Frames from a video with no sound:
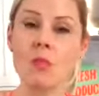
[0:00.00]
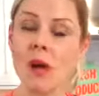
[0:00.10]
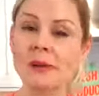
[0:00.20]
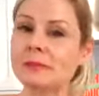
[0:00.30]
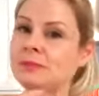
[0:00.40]

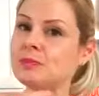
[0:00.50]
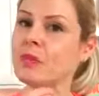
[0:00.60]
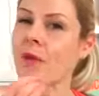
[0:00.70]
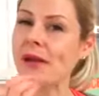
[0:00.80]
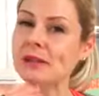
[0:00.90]
But
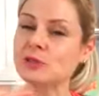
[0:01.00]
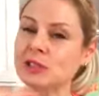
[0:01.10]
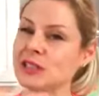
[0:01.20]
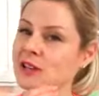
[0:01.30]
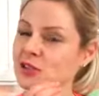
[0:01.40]
it
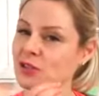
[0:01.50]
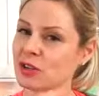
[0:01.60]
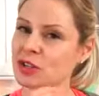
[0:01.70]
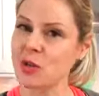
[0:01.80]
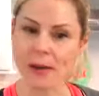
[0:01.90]
really has a
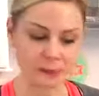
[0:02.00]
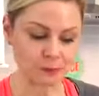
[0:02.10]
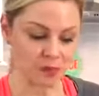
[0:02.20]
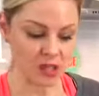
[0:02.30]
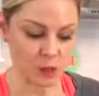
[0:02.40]
crunch to it,
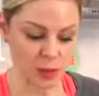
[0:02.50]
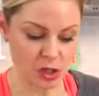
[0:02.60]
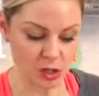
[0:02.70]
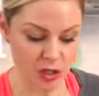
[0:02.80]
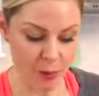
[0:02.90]

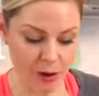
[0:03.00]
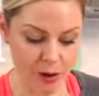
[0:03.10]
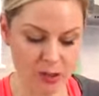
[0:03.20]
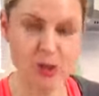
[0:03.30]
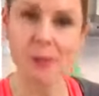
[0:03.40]
especially the
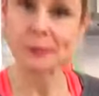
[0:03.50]
parts